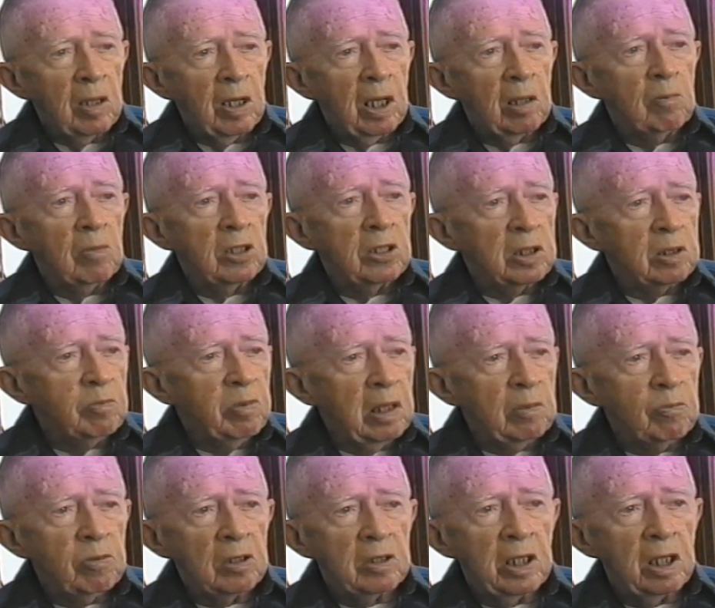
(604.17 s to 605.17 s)
and mother's
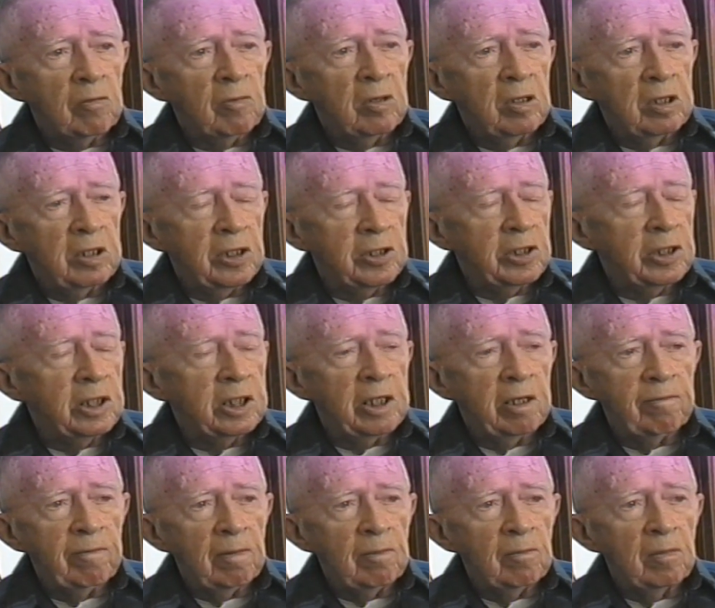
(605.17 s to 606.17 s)
people, they were descended
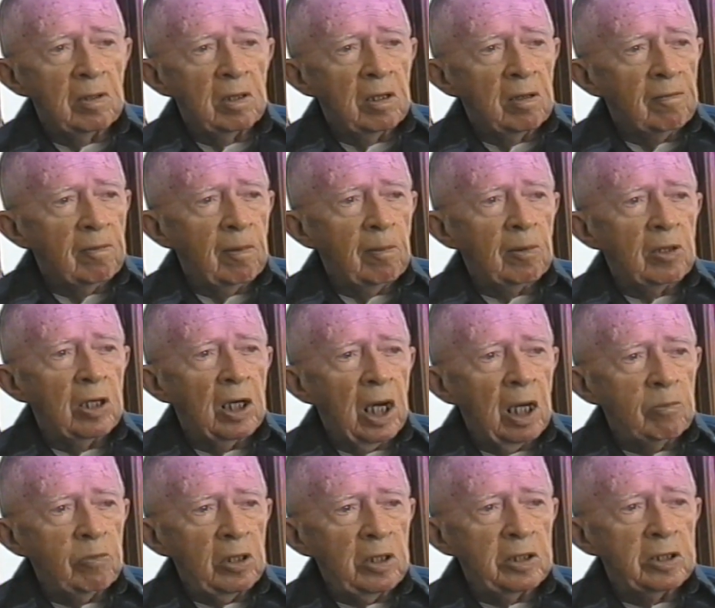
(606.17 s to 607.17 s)
from, from
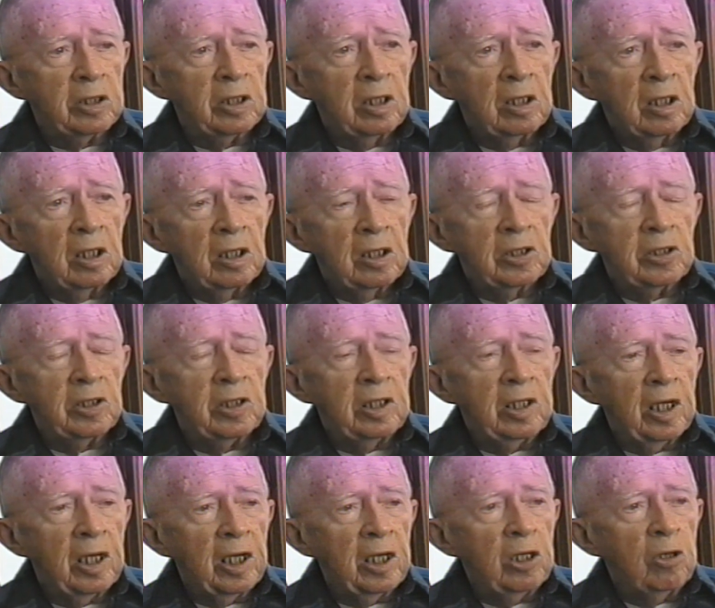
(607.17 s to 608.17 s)
copies.
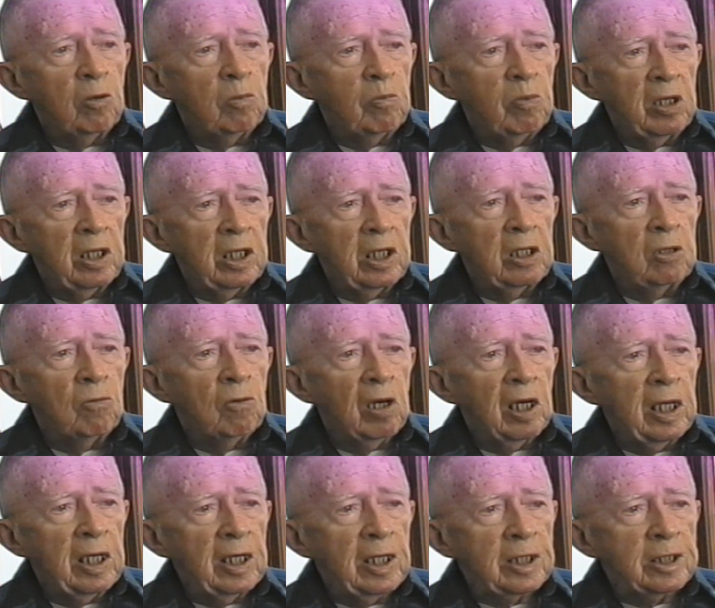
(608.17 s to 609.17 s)

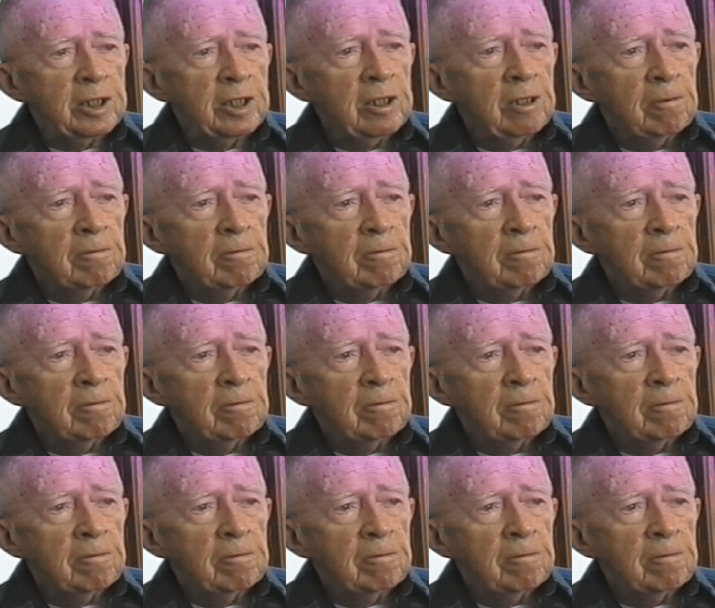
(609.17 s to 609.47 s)
C-A-U-P-E-Y-S.